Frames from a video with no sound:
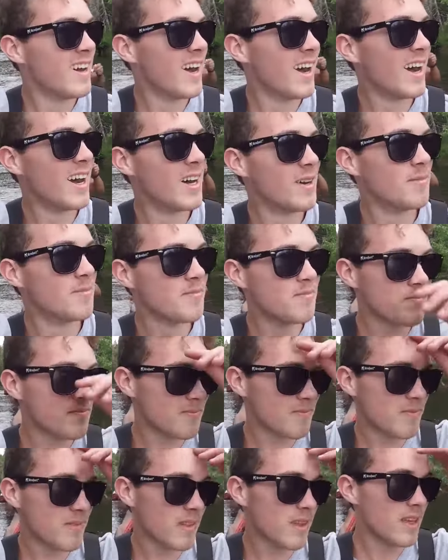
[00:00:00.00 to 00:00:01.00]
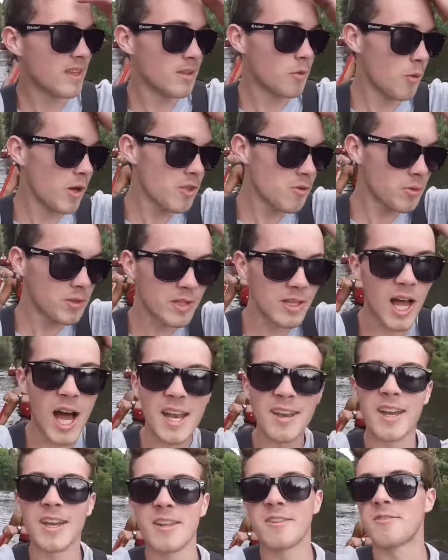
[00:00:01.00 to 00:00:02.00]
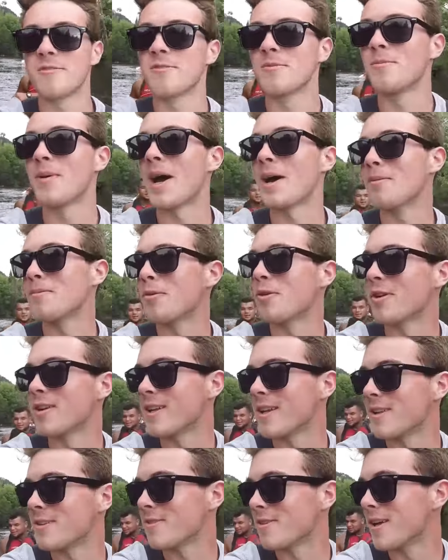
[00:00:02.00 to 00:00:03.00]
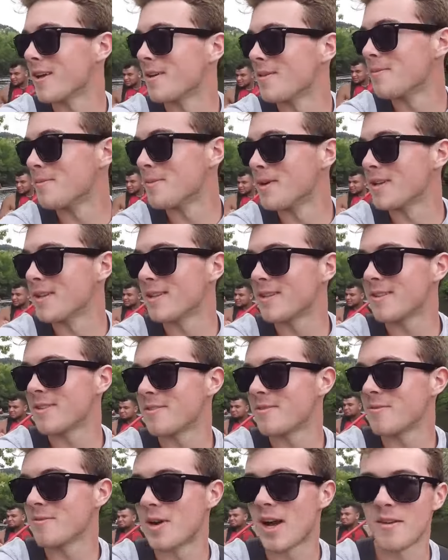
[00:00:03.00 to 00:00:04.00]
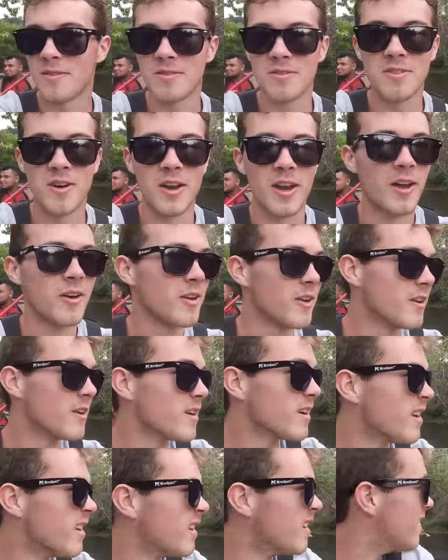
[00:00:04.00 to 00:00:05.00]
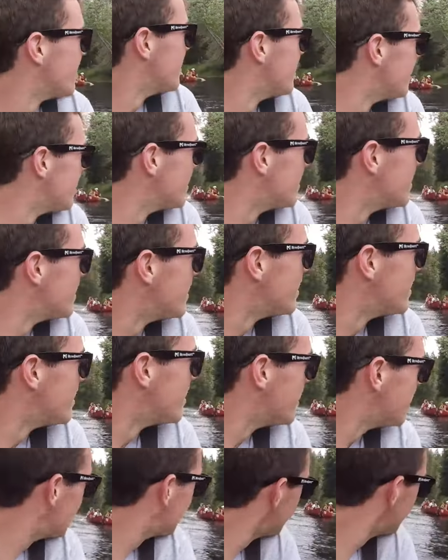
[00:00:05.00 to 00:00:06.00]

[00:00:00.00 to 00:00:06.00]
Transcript: Um, the weather was a lot nicer for paddleboarding yesterday, but this is we're having fun out here.